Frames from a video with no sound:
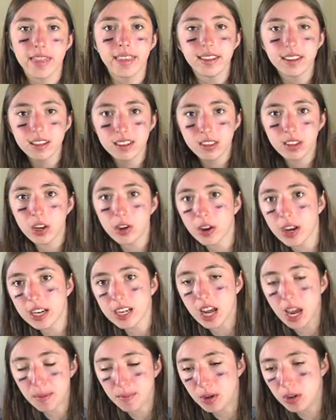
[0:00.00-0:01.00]
This is a great
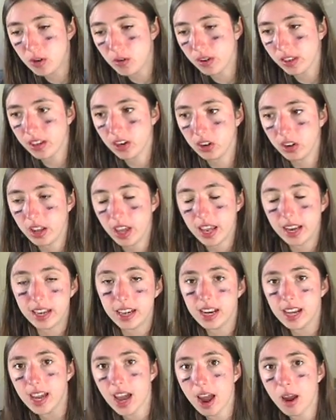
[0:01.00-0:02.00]
time to do a little
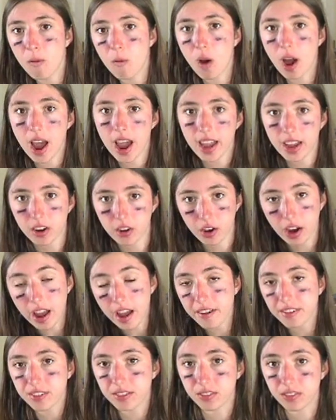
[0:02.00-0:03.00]
DIY
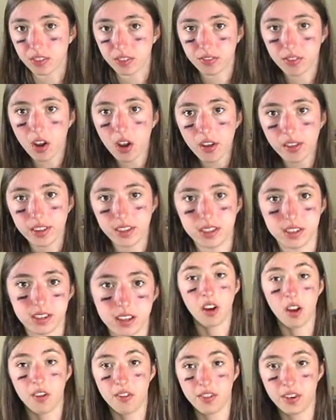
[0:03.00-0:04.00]
crafts for fall and stuff.